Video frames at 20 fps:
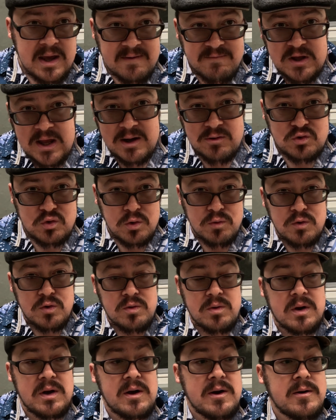have the outdoor
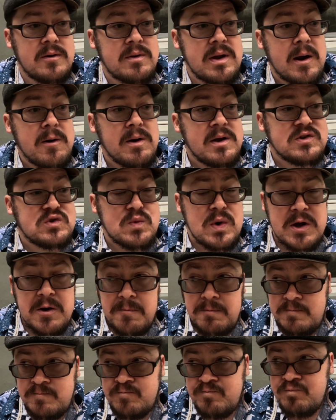area as
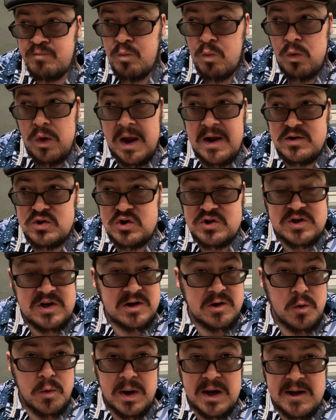well. And it was just
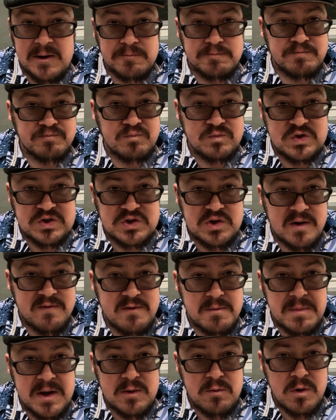kind of quiet, just
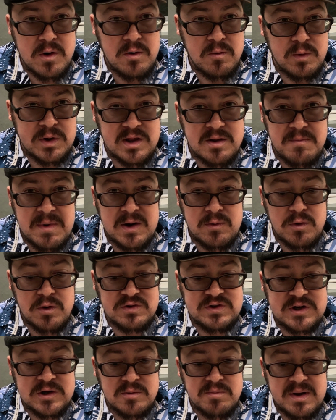off the main one of the main
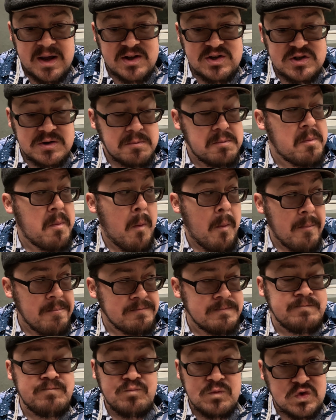roads here in Paget.
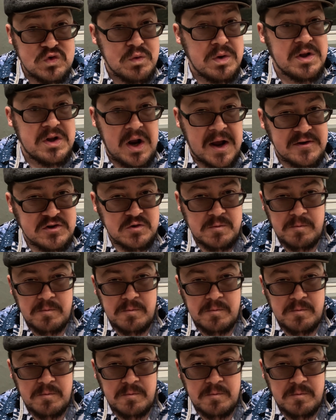It's really nice.